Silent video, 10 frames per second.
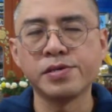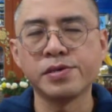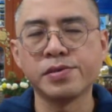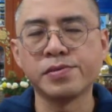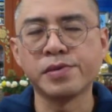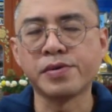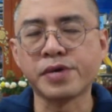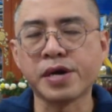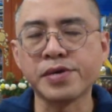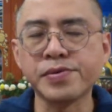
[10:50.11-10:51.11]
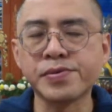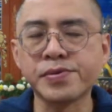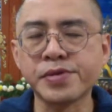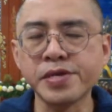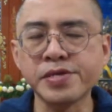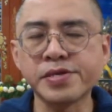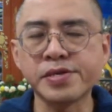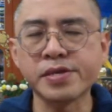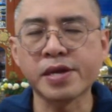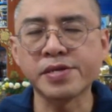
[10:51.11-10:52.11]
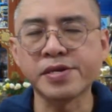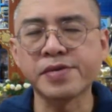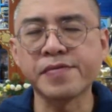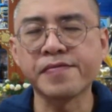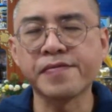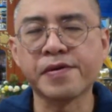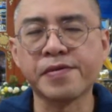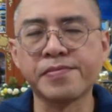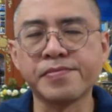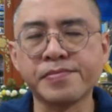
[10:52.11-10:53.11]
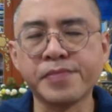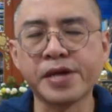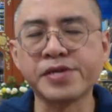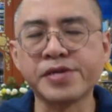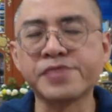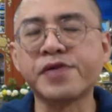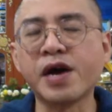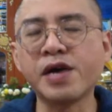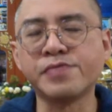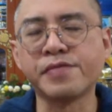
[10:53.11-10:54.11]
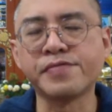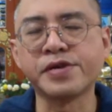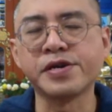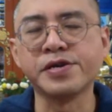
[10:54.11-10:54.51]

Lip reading: So I'll guide you through this, starting from at the crown of the head.